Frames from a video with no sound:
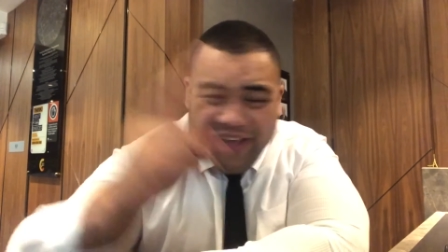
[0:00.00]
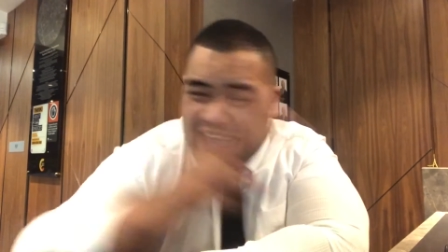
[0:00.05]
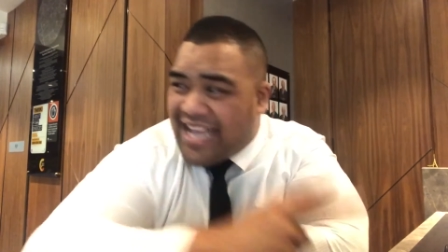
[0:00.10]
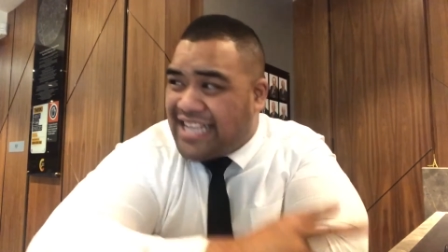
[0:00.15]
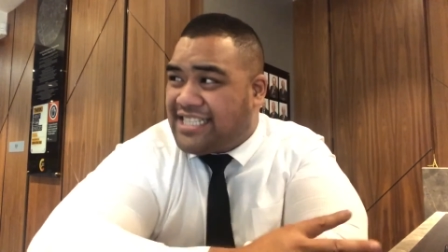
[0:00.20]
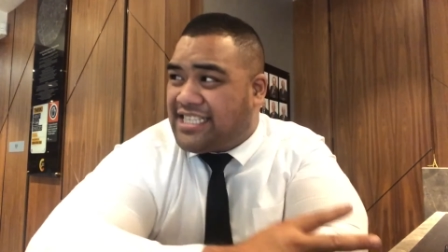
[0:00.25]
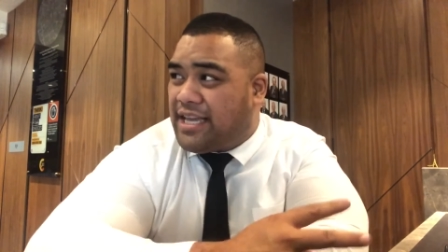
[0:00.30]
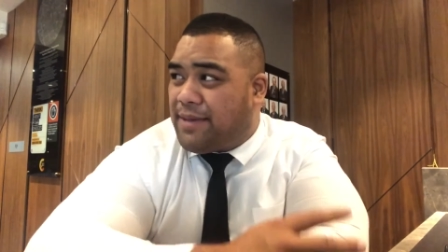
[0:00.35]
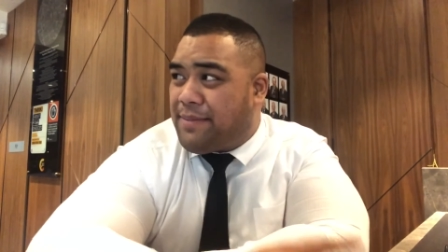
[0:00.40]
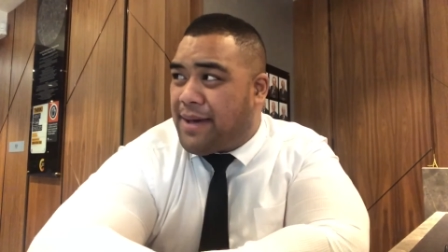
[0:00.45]

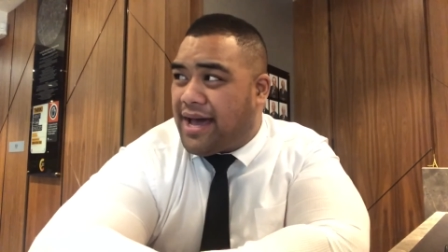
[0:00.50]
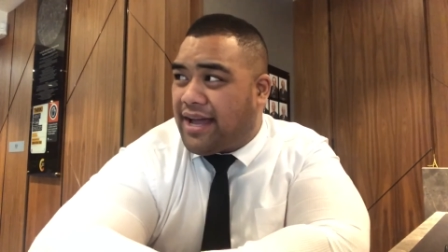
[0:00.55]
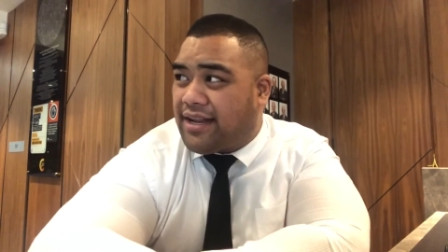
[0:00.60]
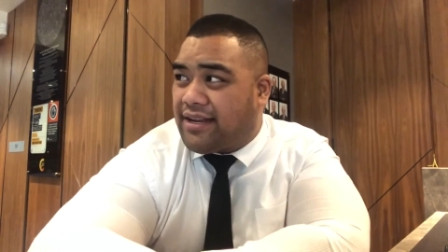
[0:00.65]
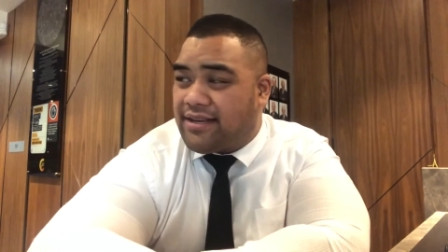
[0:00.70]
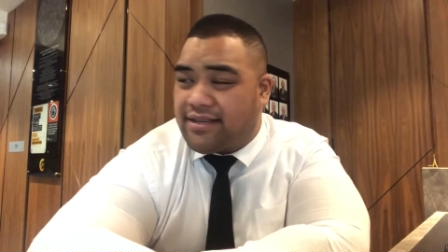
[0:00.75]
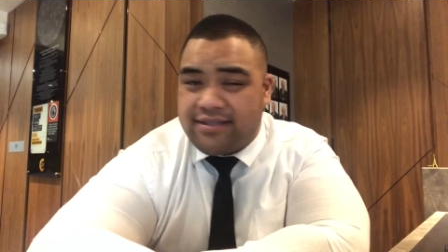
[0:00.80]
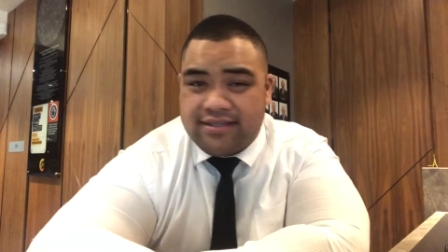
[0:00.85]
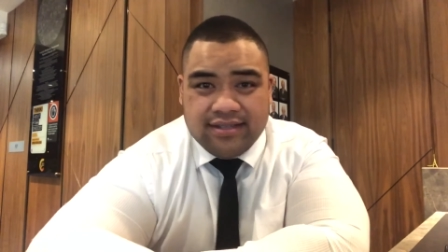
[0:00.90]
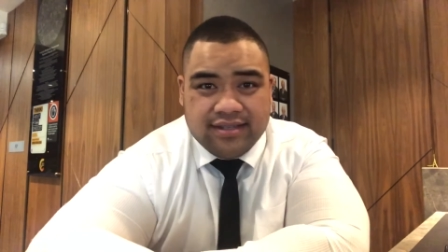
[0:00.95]
fancy about
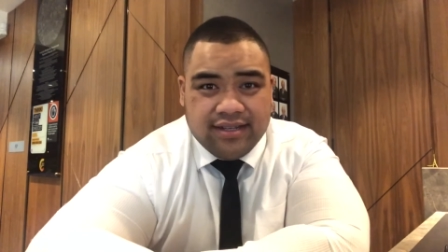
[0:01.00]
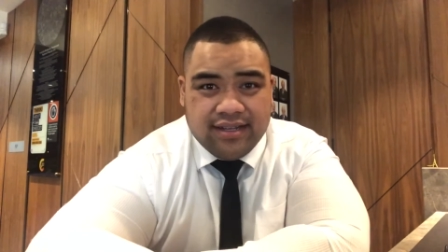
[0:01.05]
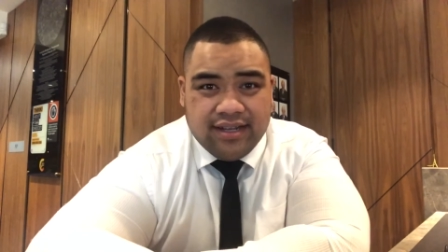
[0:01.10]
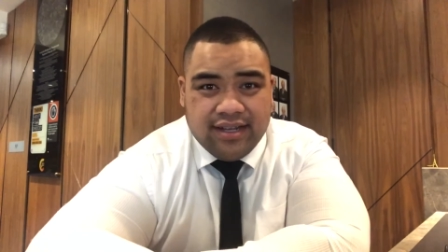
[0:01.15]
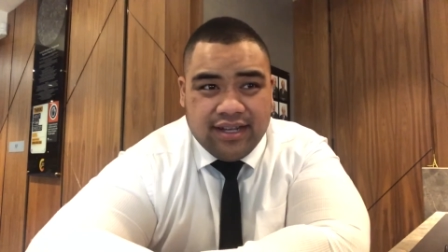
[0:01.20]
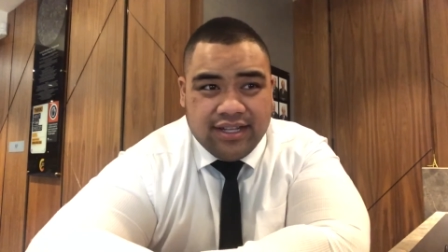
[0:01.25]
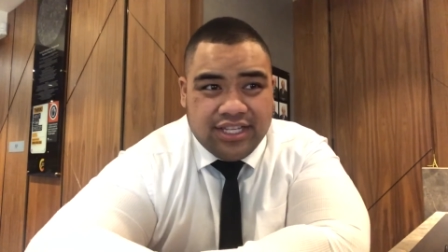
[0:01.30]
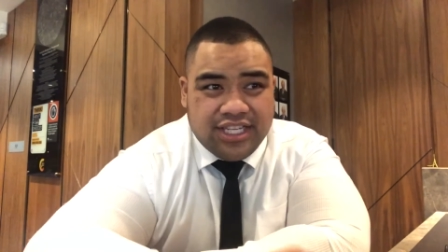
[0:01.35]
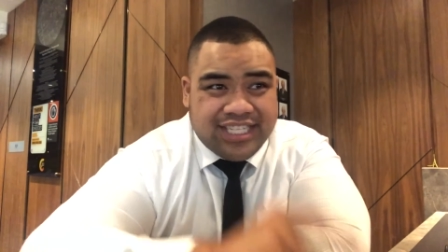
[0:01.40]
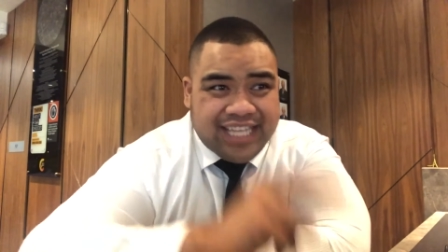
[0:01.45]
it.
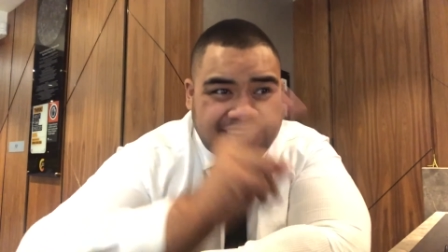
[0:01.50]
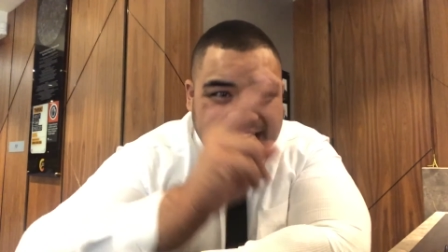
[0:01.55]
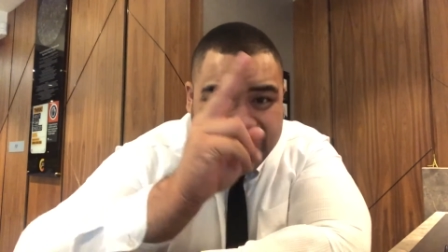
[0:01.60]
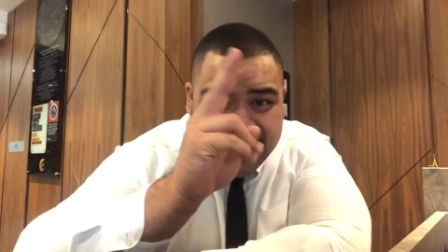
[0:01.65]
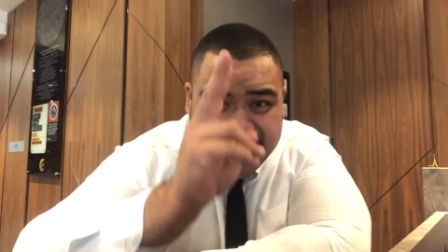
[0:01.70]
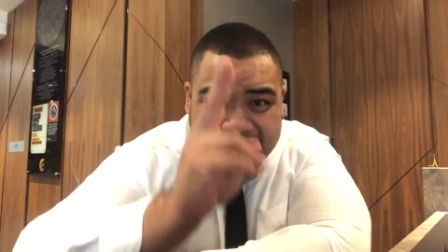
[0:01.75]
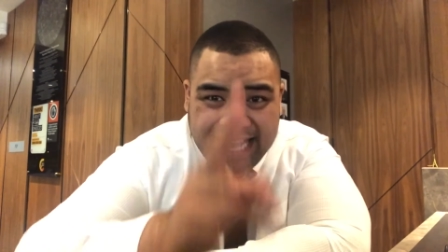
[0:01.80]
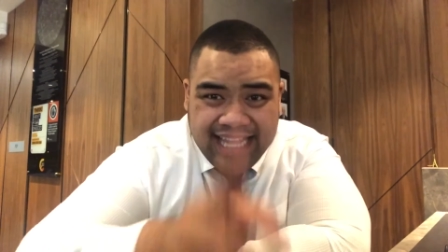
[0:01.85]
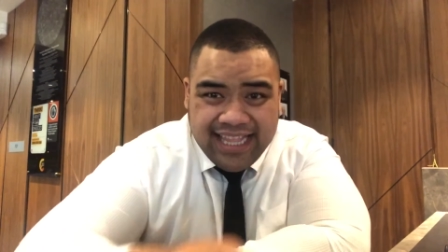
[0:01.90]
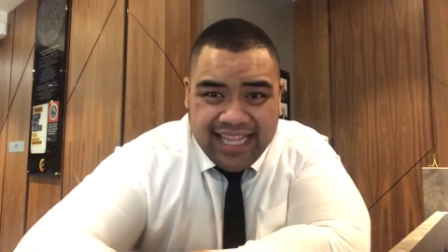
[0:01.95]
Just
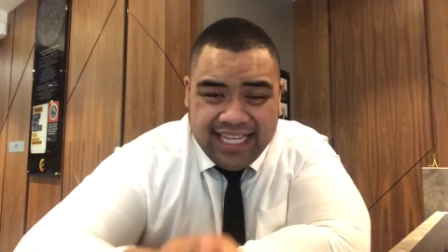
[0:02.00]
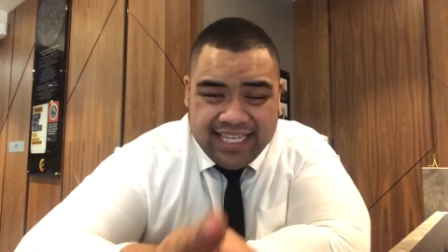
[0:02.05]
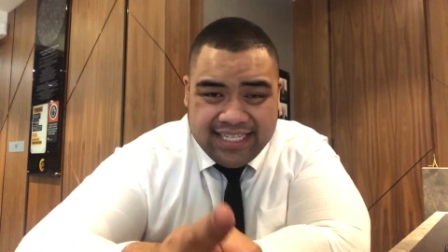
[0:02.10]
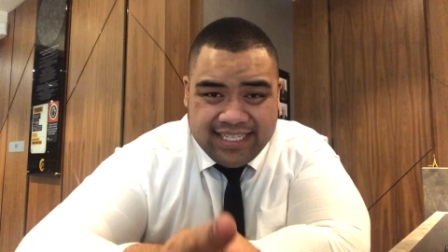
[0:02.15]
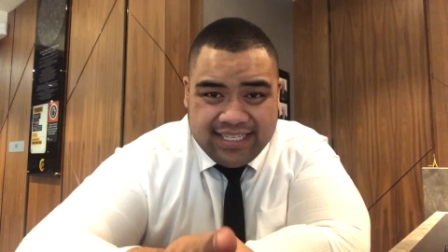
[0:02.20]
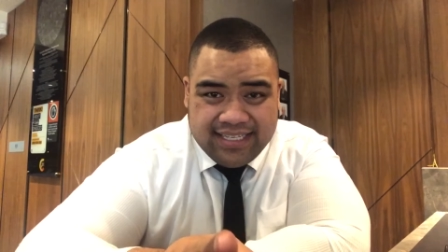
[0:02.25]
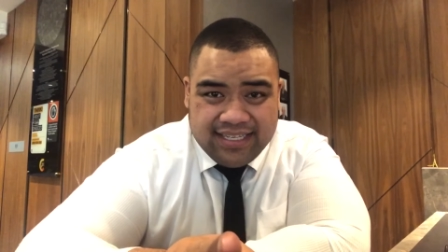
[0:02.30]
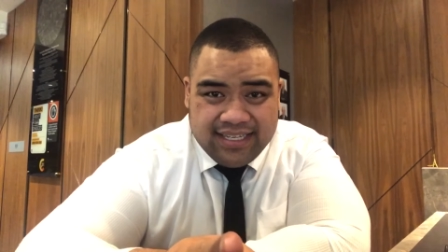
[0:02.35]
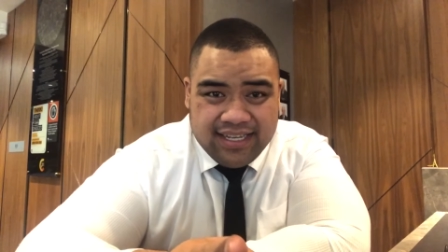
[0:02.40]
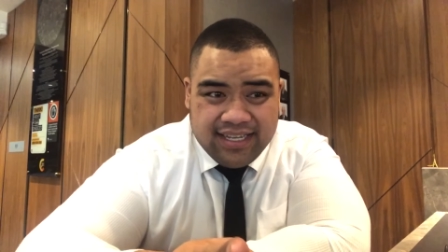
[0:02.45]
understand this.